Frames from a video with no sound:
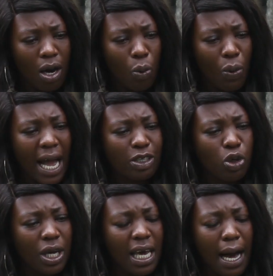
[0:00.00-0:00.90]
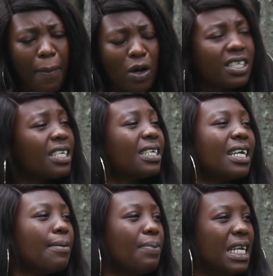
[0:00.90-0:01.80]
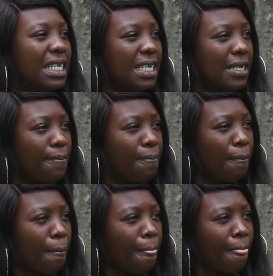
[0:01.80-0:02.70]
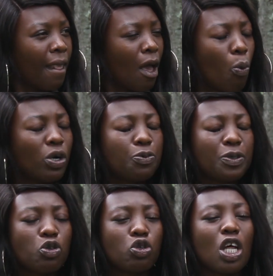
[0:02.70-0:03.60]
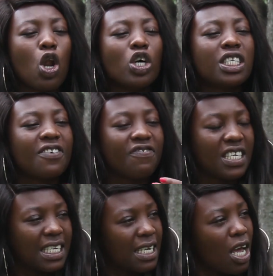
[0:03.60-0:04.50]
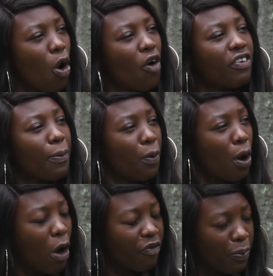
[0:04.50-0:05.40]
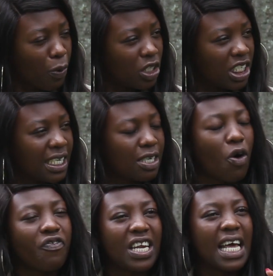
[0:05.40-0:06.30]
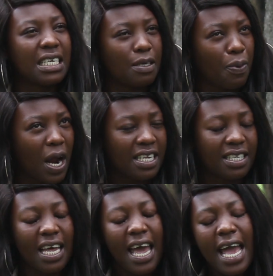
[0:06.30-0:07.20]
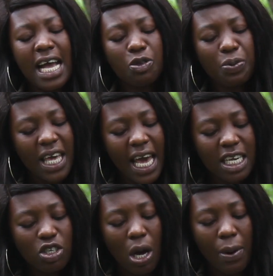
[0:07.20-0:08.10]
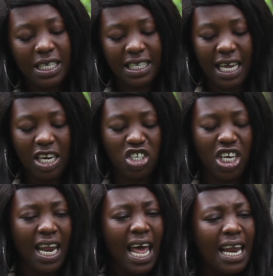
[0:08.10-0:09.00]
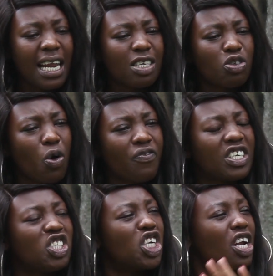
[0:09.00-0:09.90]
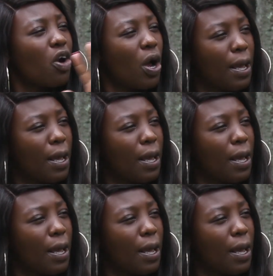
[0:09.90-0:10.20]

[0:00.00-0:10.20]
We are talking about sustainability, which speaks to the longevity of a project, of an enterprise. As we get into our discussion, let us talk of the general